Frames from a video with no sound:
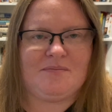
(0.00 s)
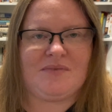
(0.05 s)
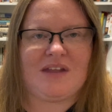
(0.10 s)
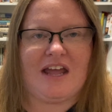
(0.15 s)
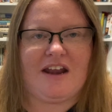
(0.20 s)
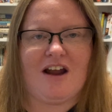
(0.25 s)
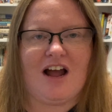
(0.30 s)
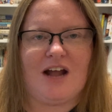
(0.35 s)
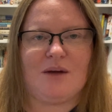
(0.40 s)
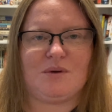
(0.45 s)

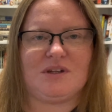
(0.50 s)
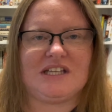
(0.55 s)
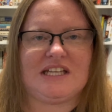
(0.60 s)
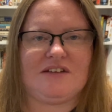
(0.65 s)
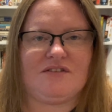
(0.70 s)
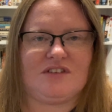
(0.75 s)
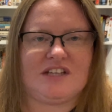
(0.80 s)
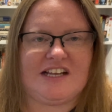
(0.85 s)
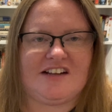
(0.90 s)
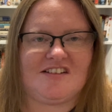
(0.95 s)
And I will
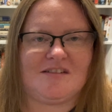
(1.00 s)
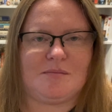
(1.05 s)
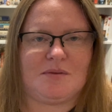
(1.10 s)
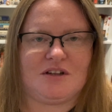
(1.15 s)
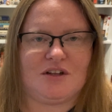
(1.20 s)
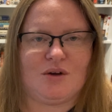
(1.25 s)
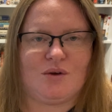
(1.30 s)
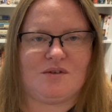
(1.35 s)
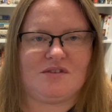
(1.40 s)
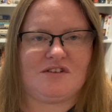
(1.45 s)
leave links
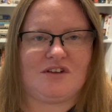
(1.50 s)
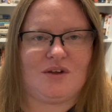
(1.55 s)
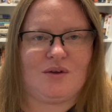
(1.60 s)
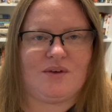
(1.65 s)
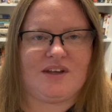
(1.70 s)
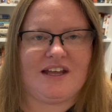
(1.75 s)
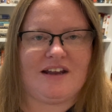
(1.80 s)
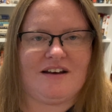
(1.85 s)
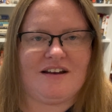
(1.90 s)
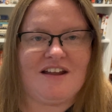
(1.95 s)
below so you
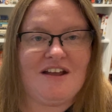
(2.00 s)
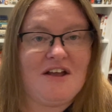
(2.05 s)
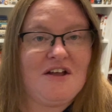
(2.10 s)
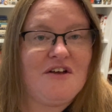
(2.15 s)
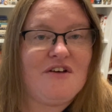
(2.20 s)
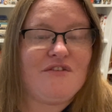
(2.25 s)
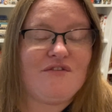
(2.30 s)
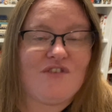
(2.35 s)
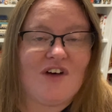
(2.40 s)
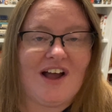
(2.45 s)
can
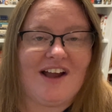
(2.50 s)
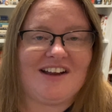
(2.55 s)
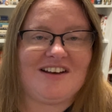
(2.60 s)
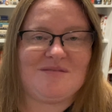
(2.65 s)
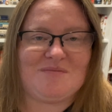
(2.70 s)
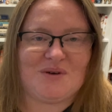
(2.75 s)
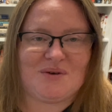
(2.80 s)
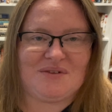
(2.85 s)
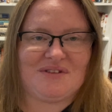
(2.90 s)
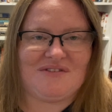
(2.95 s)
find
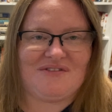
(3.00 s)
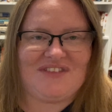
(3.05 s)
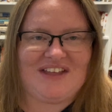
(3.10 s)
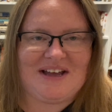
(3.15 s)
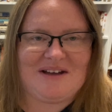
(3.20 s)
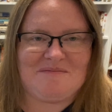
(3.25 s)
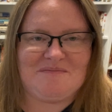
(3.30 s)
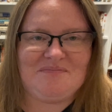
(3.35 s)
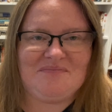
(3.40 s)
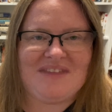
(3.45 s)
both of
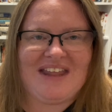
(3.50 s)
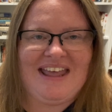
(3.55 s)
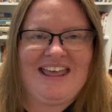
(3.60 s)
them.